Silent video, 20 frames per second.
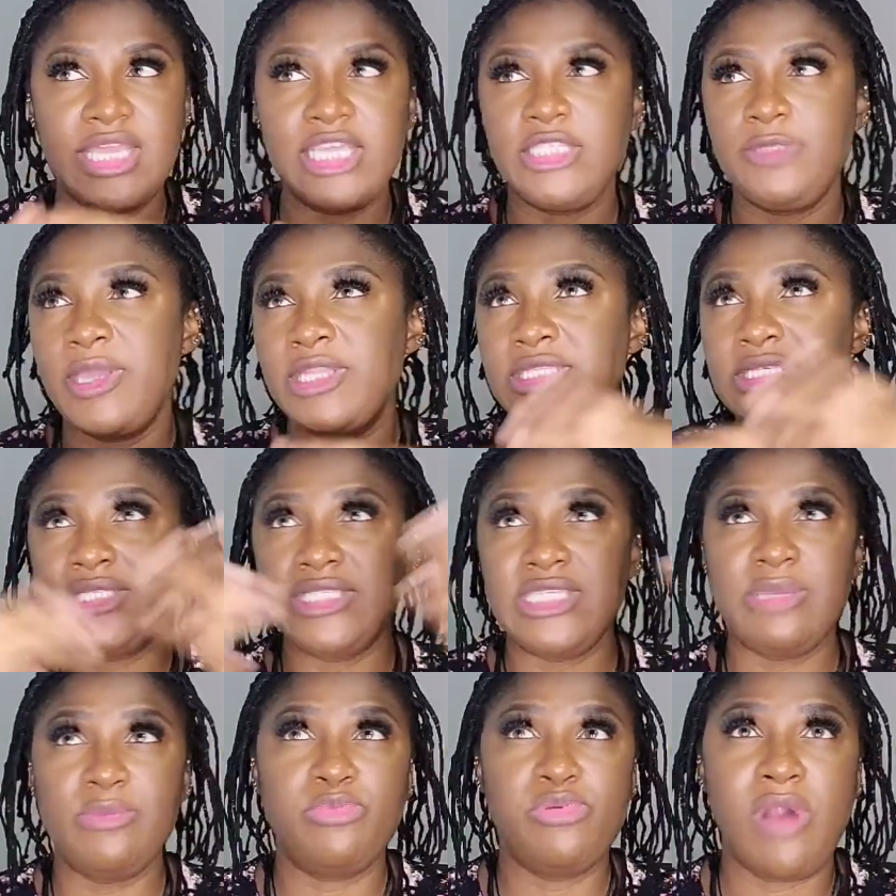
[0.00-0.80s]
expect to
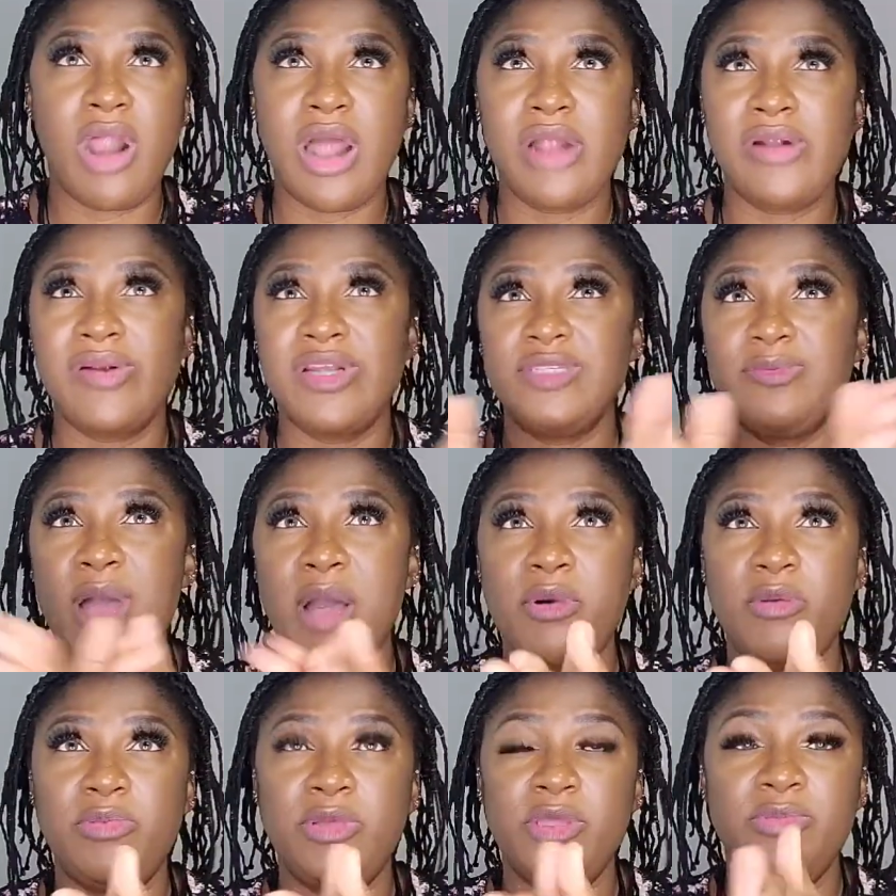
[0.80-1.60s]
see progress
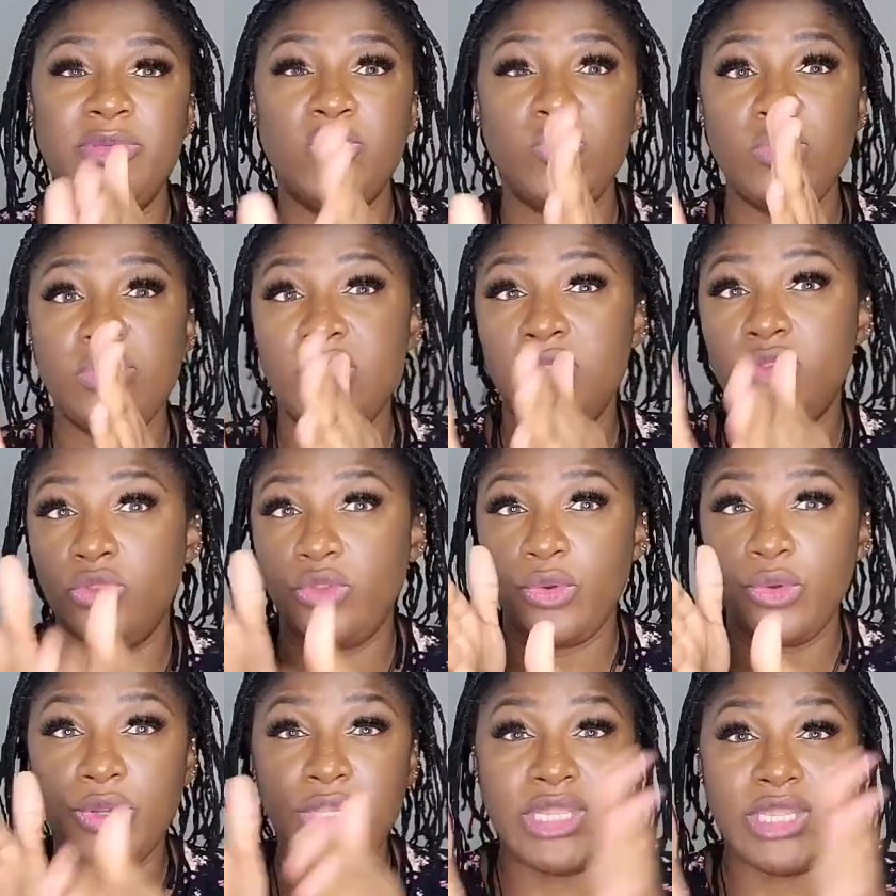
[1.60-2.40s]
probably between the
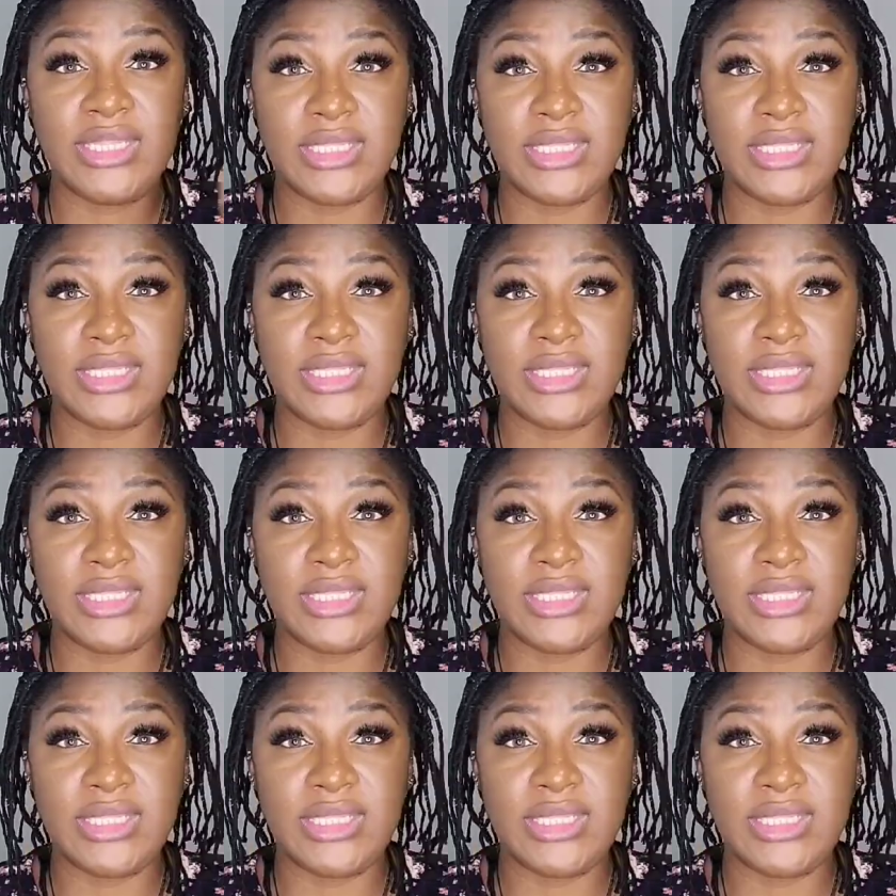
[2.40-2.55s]
30